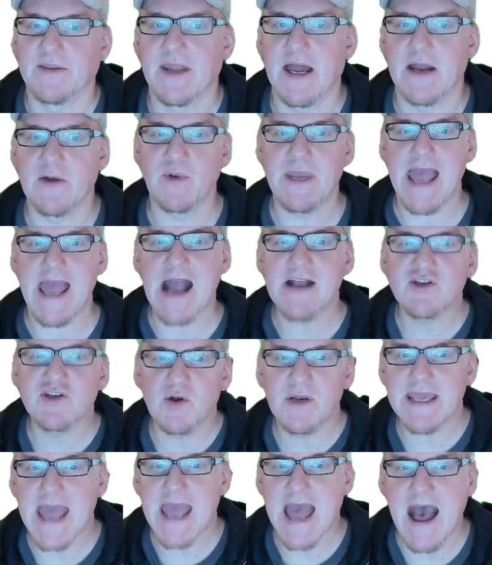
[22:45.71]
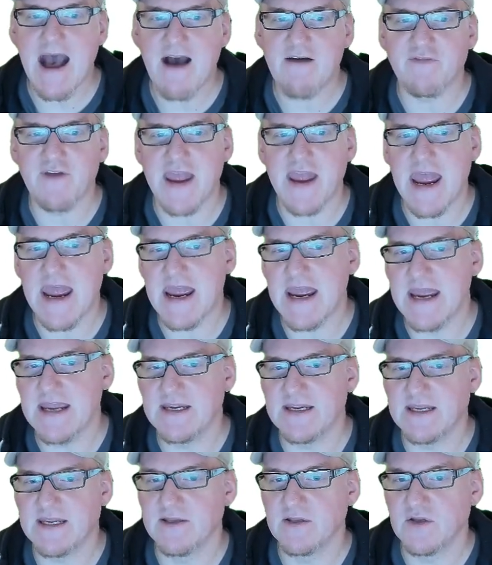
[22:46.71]
that we actually have
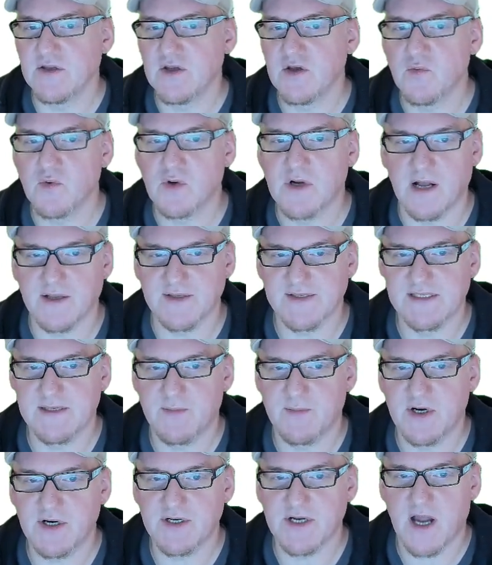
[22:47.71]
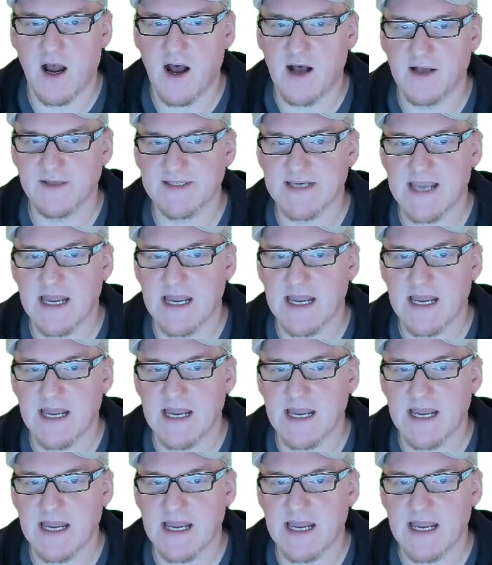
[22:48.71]
a new customer task,